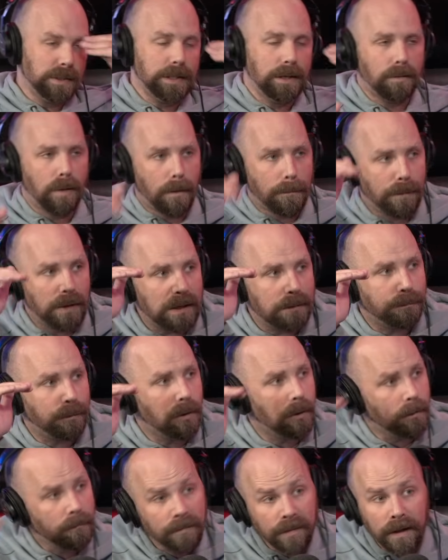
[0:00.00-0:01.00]
There are
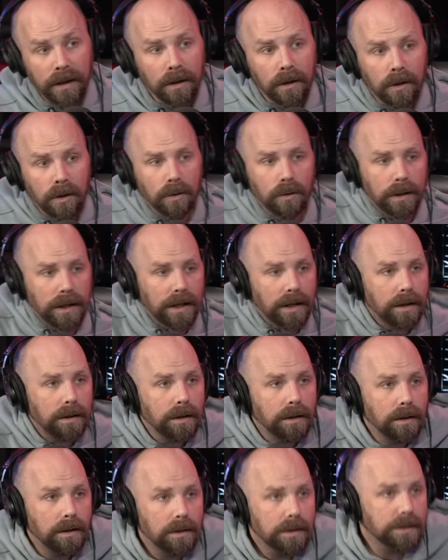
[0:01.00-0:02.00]
people who get
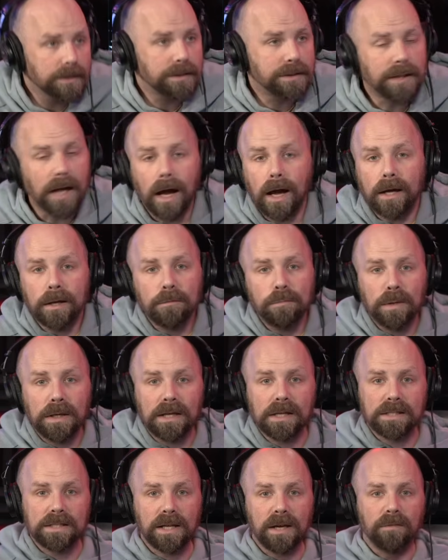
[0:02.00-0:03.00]
signed
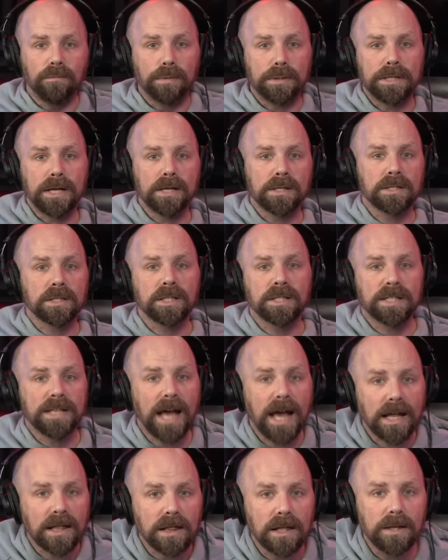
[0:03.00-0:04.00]
because they have potential as an
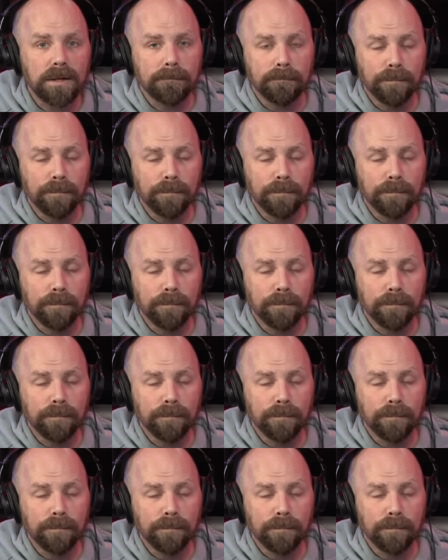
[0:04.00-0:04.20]
athlete,